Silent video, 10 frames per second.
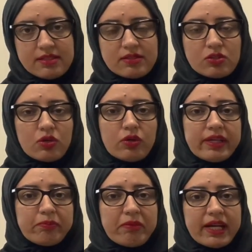So it
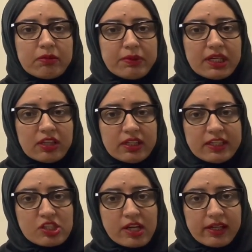might be early
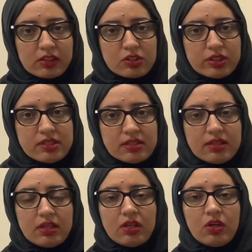childhood
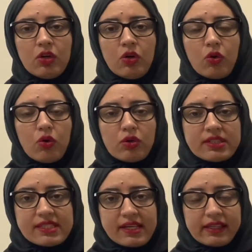or
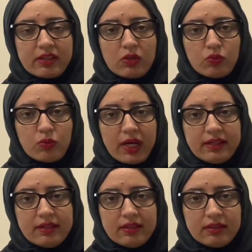cycle
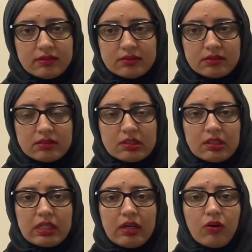1
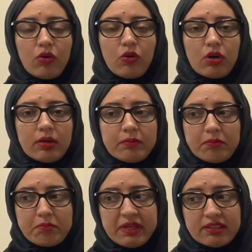or
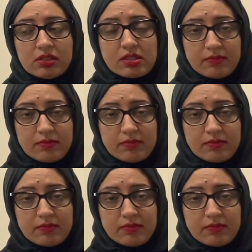middle